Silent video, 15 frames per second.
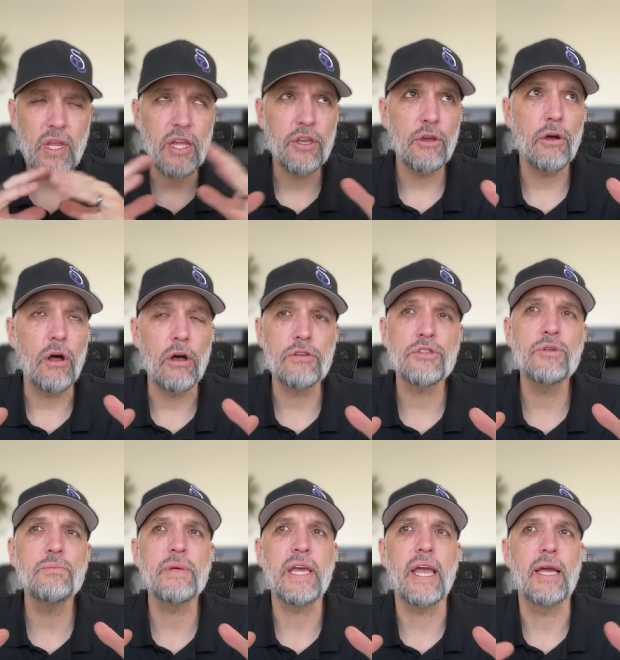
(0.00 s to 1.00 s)
you'll also
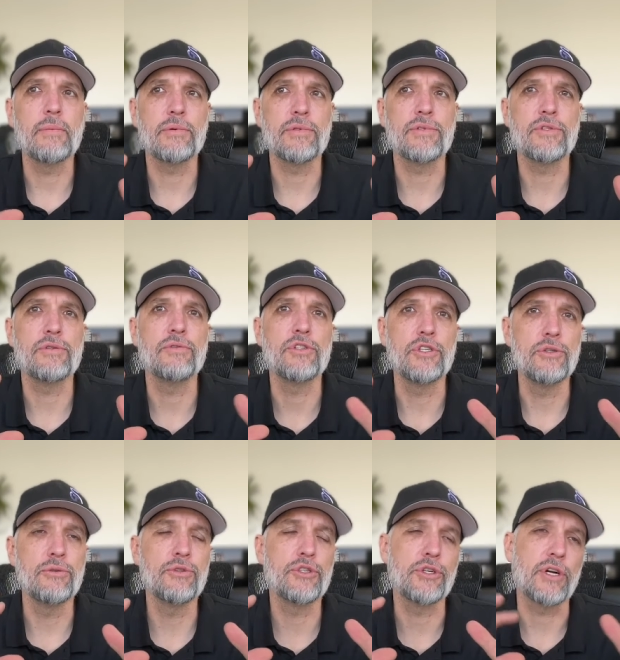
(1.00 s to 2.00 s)
be able to
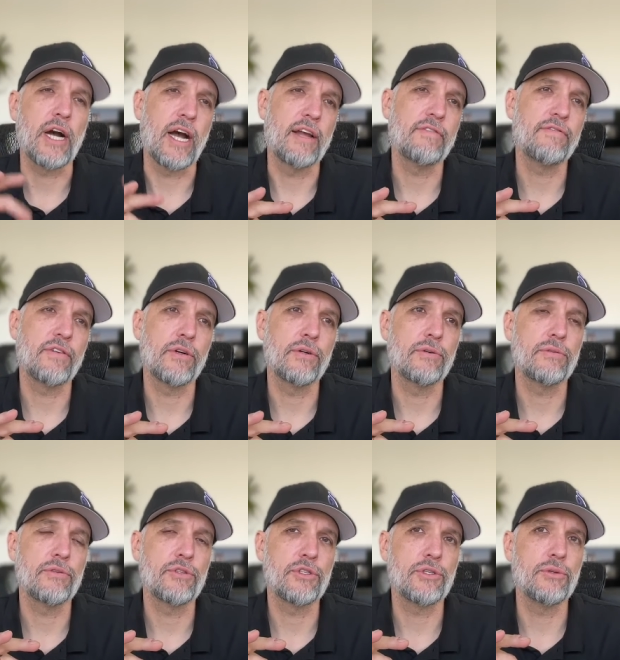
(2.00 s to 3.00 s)
use your
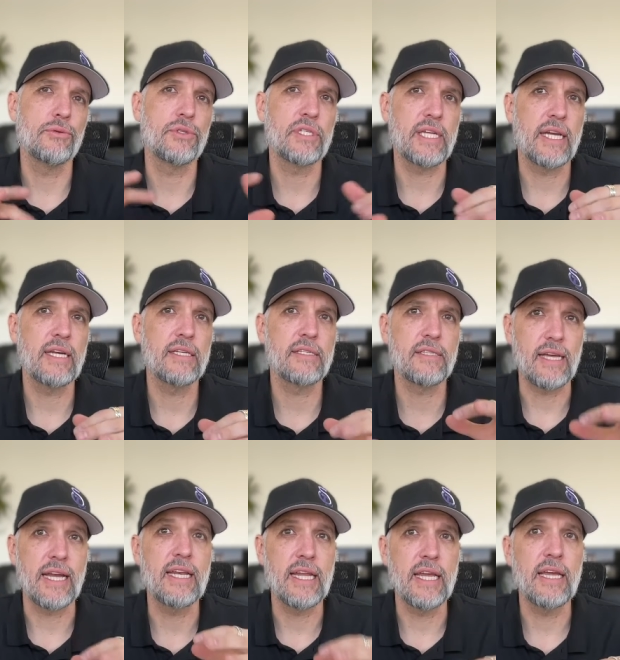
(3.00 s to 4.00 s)
iPhone to stand,
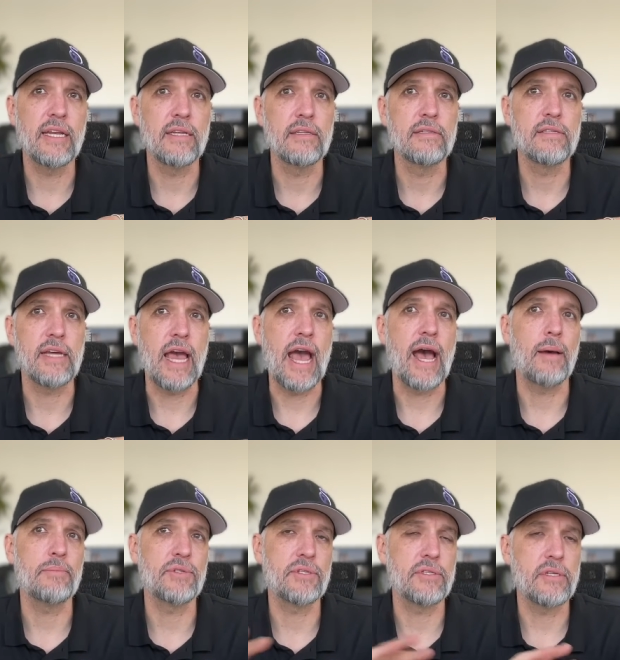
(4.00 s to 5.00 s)
sign in to
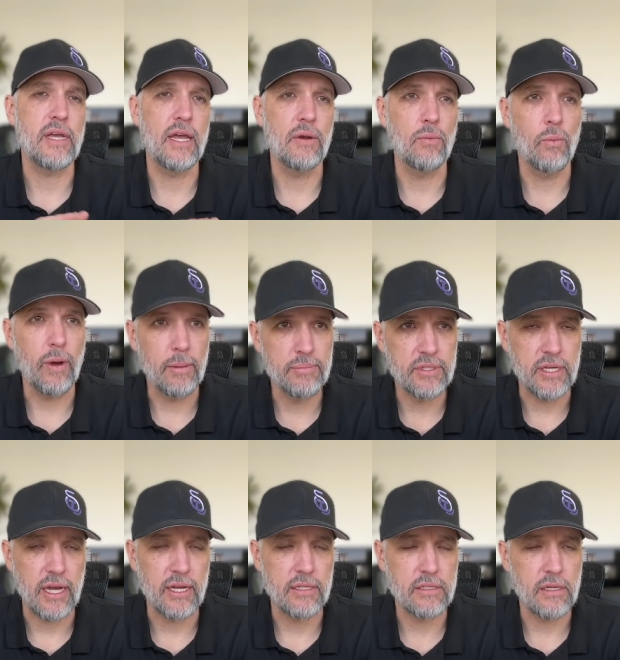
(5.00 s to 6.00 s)
apps and
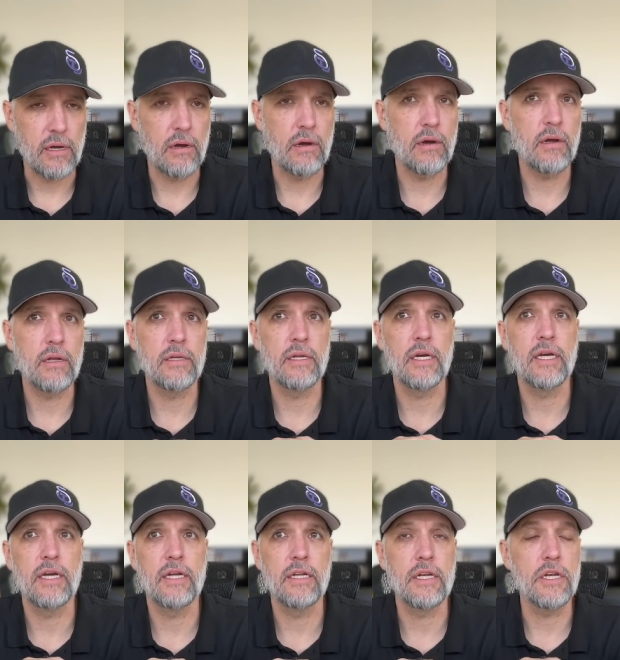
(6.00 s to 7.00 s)
websites on
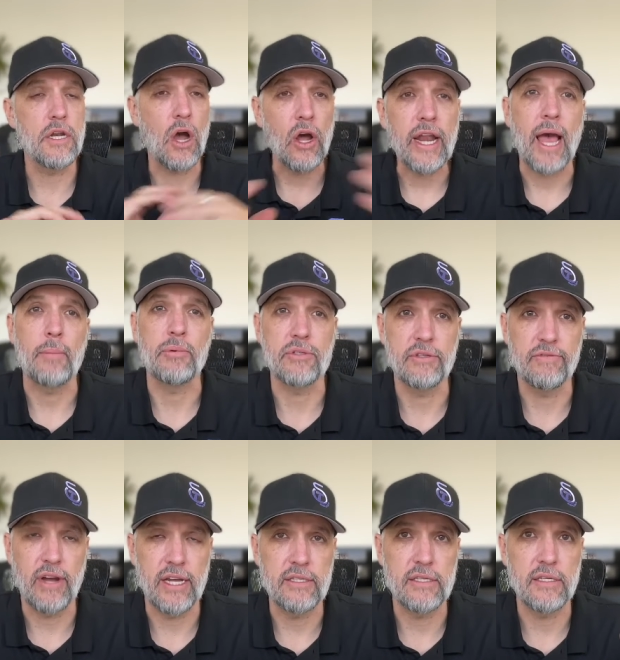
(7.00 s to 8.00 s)
uh, non Apple
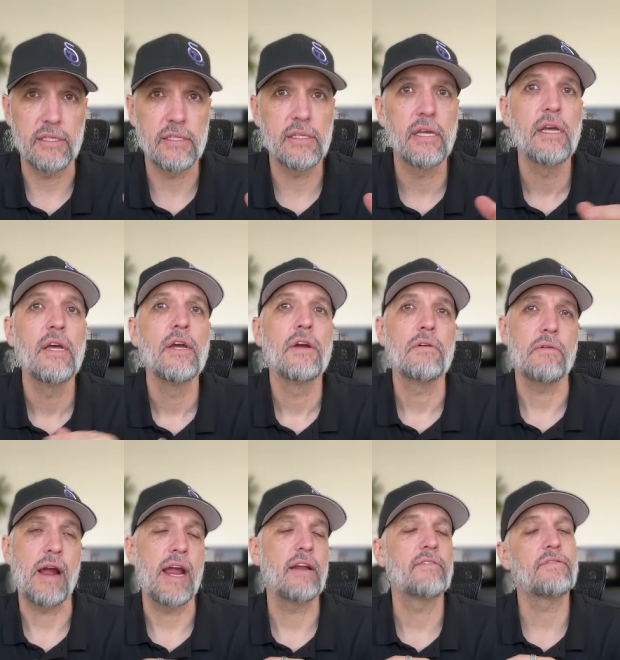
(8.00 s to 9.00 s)
devices,
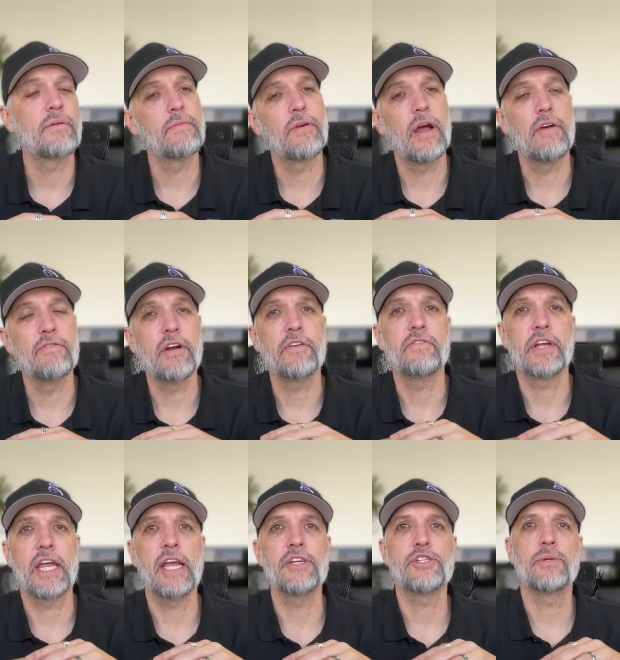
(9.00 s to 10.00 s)
right, from a
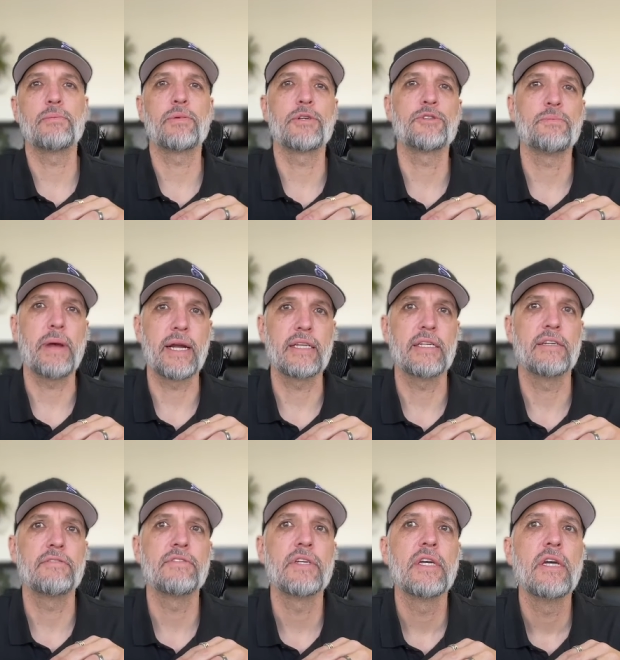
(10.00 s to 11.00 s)
verification
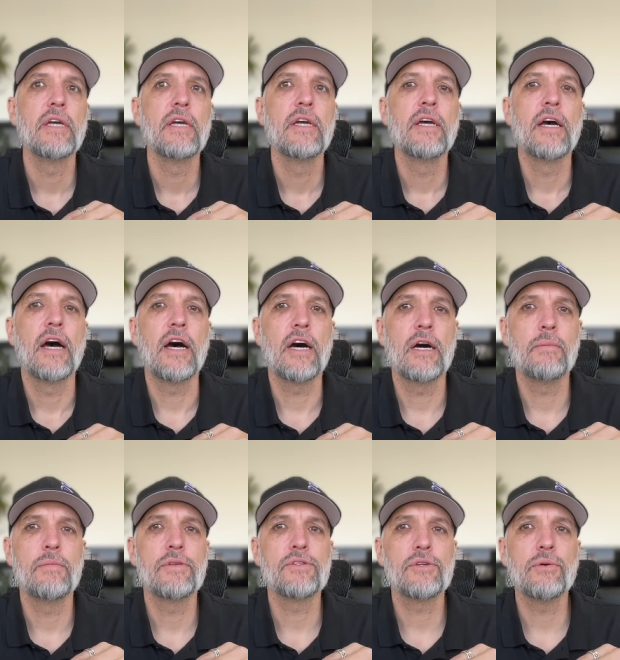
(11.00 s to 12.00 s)
perspective.
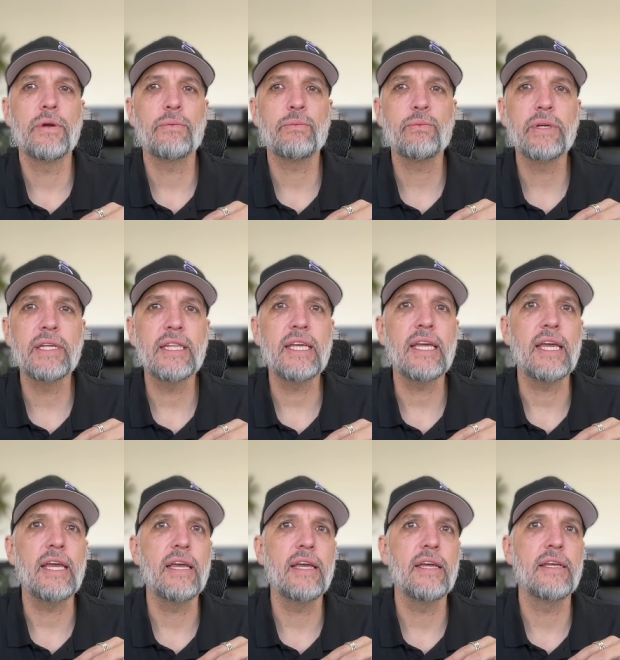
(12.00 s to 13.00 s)
Um, so it really
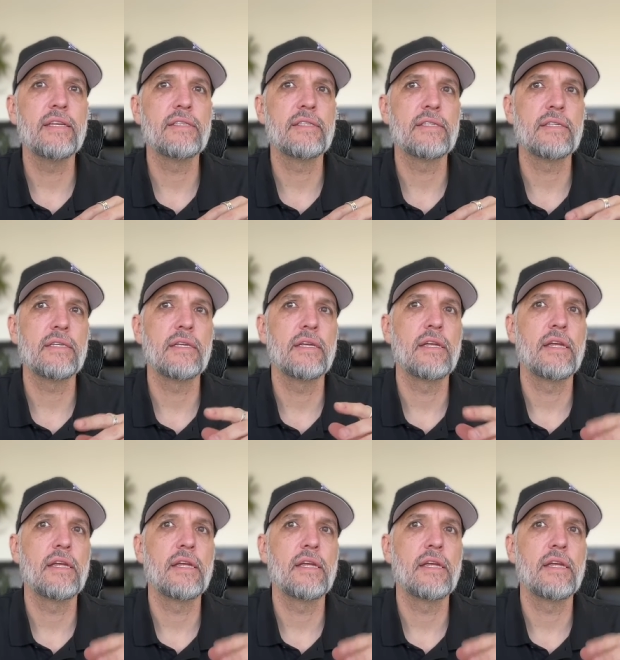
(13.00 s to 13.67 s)
is